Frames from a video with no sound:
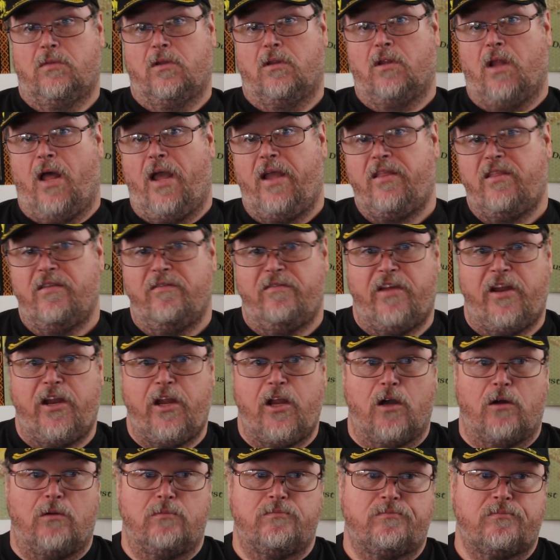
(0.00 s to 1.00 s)
Like the
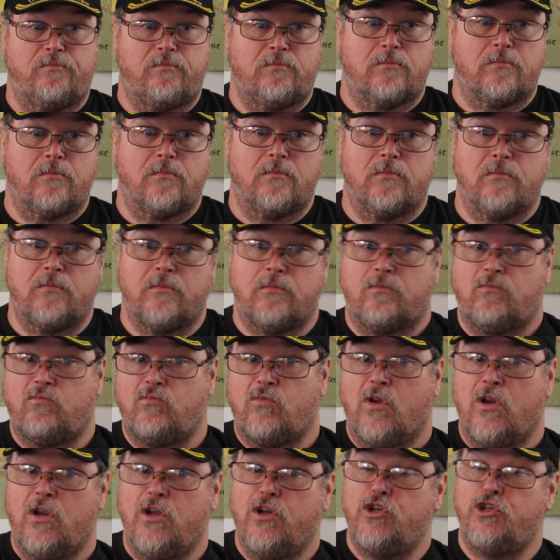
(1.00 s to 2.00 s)
video.
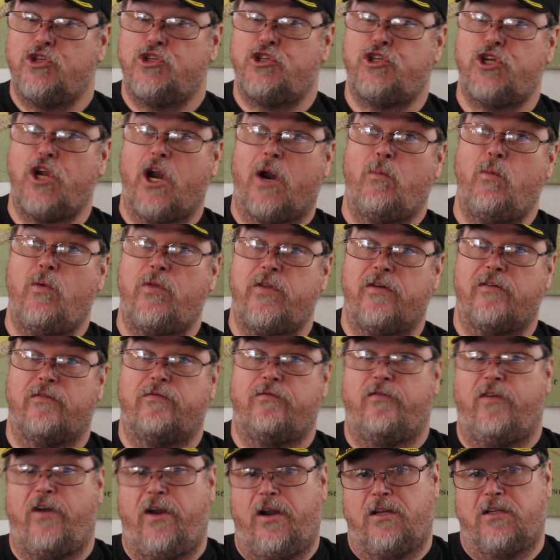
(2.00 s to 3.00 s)
Share them with your
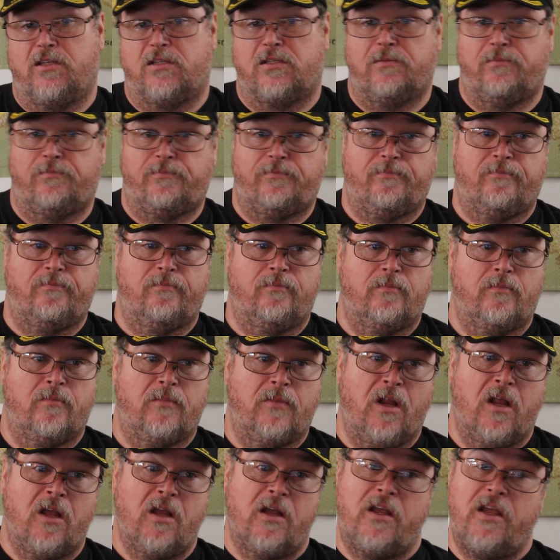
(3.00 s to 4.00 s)
friends.
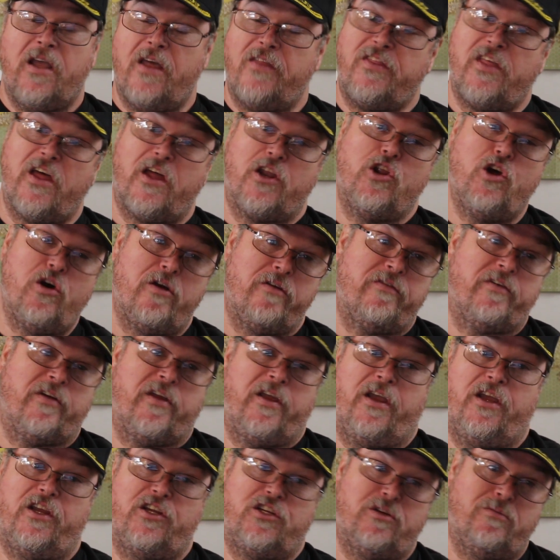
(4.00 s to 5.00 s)
Hit that
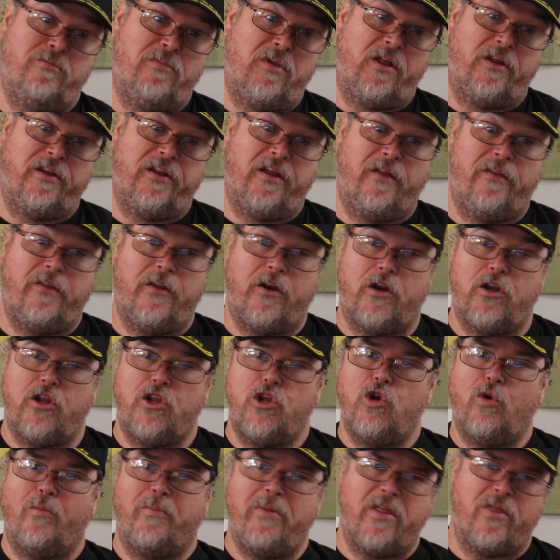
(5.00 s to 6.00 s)
notification bell down there.
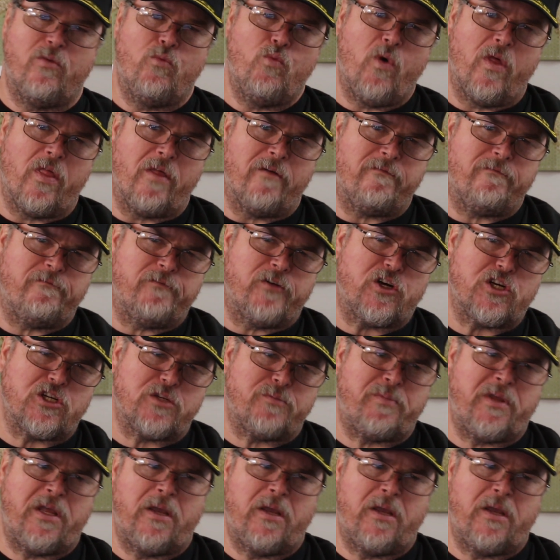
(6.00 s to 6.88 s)
You'll be one of the first